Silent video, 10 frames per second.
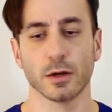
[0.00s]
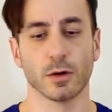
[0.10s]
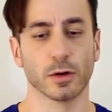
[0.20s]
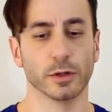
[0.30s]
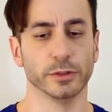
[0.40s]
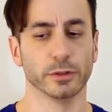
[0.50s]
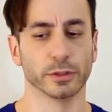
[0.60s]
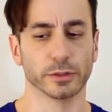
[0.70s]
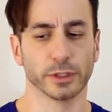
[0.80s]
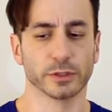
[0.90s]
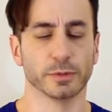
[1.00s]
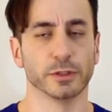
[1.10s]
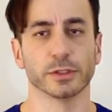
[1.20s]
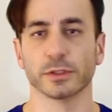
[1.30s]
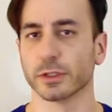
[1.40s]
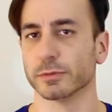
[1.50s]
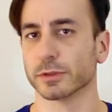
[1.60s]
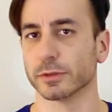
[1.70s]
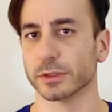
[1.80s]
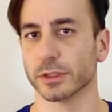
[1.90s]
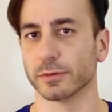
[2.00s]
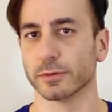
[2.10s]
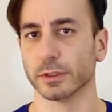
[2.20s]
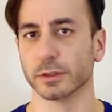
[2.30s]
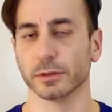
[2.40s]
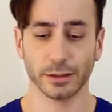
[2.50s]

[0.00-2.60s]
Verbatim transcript: or you're experiencing some sort of suffering.